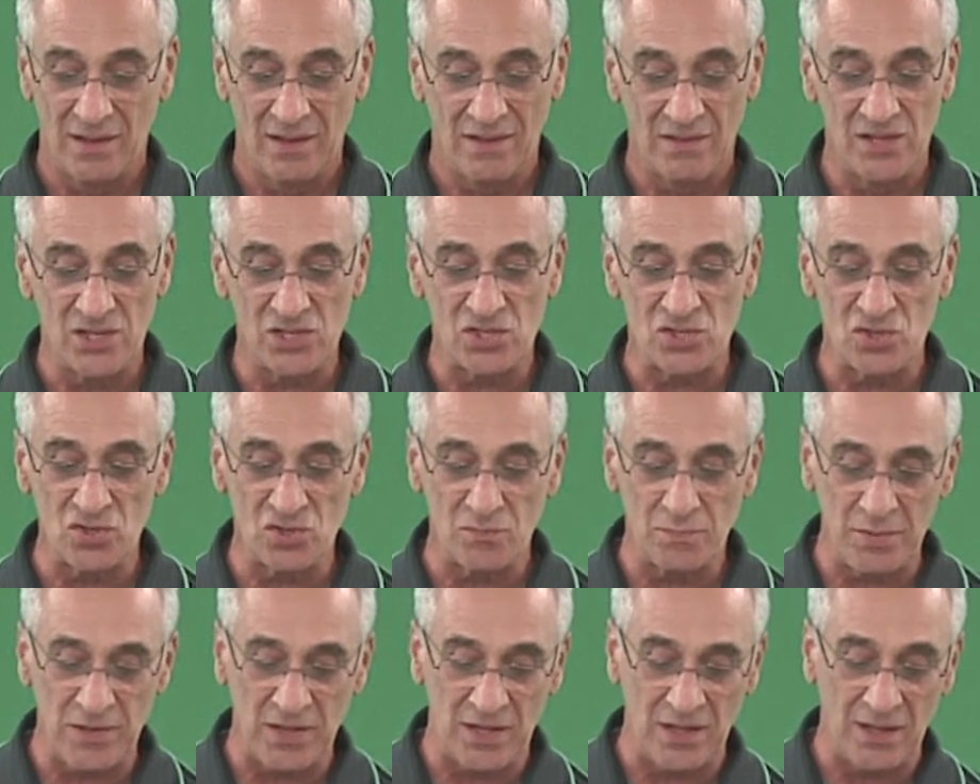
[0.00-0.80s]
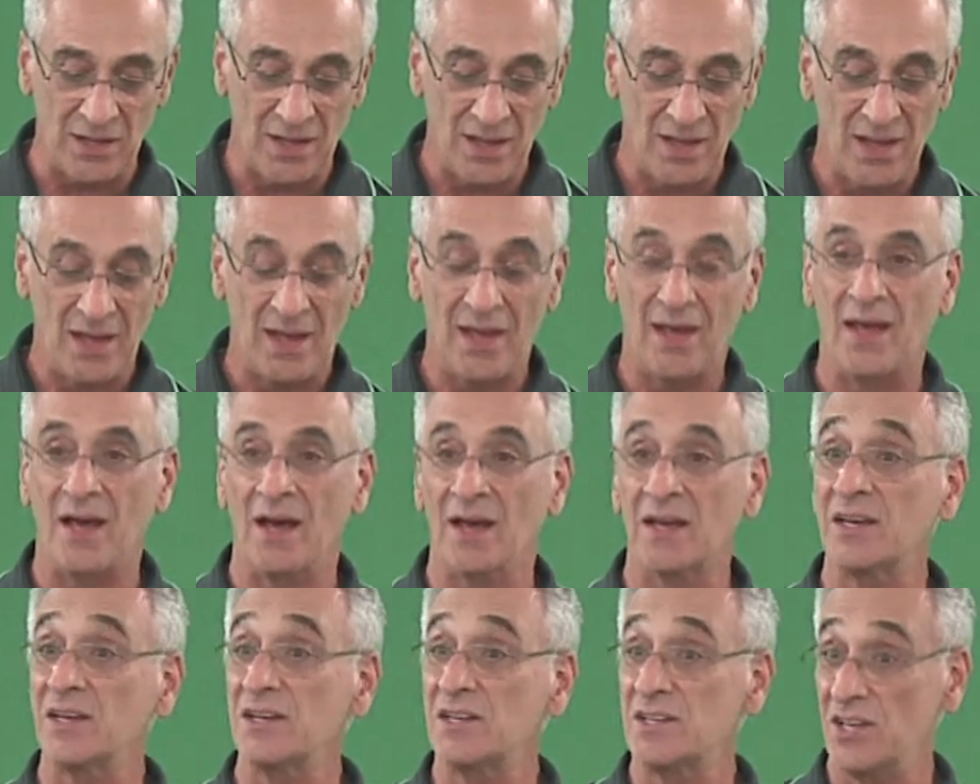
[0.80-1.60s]
This should be
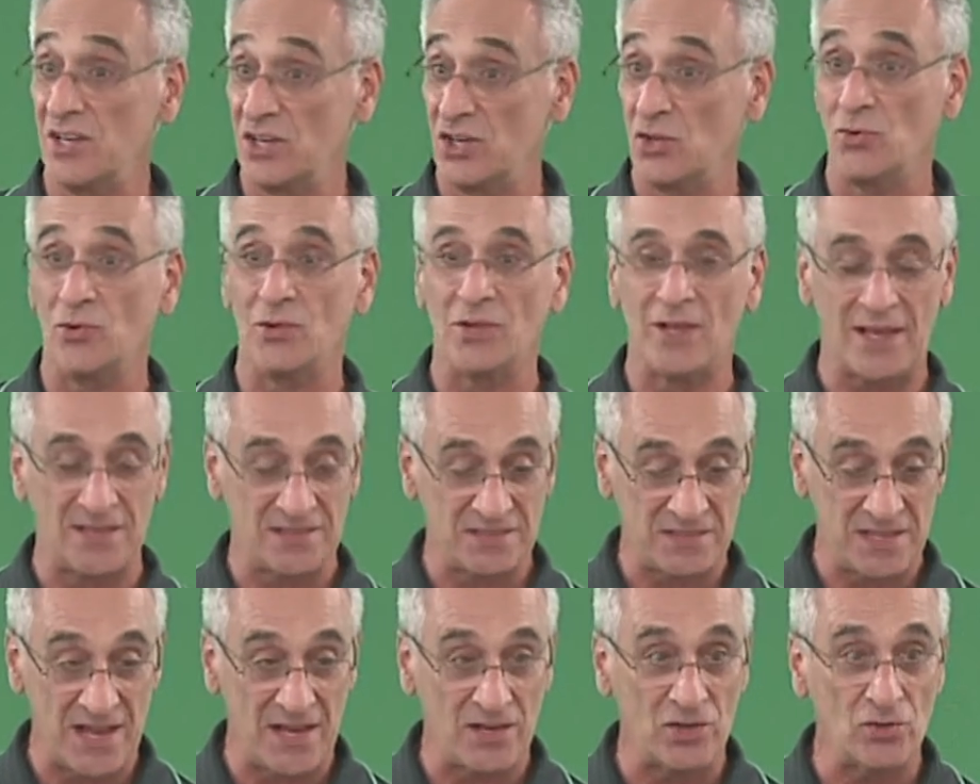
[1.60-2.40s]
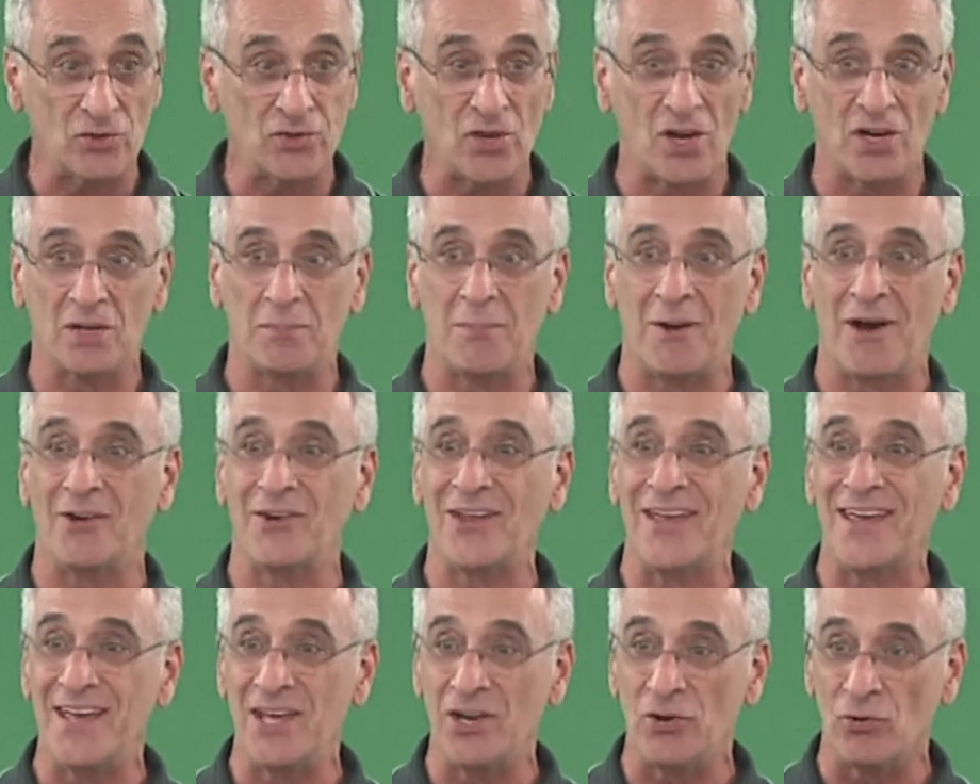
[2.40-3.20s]
a continual, as Daniel talked
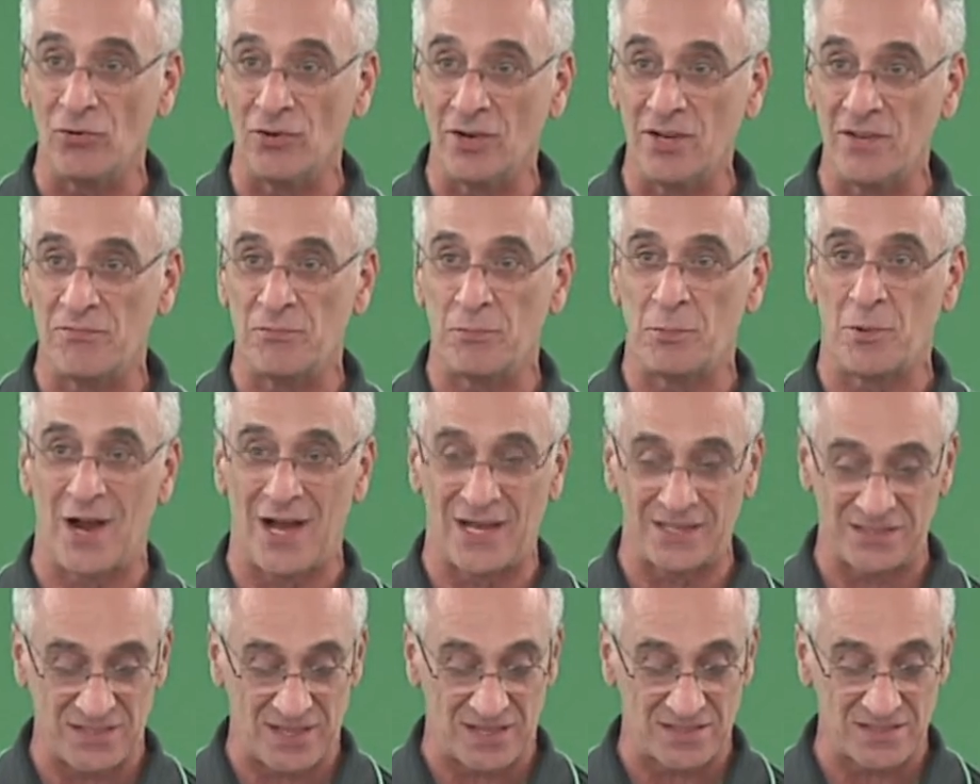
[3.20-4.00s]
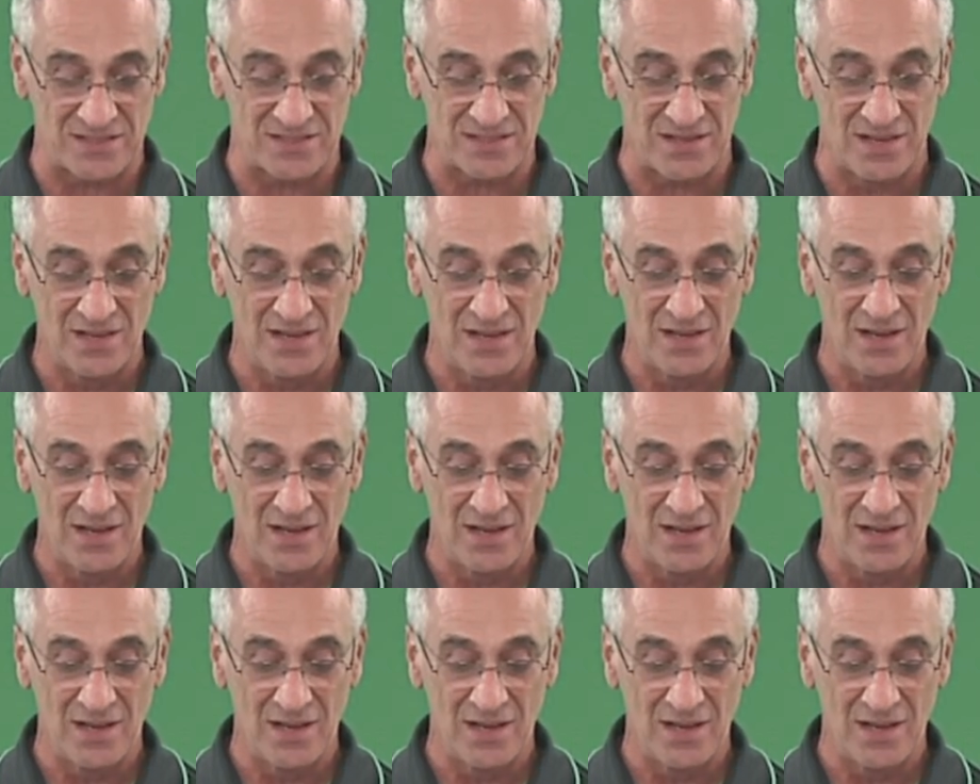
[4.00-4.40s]
about, iterative process.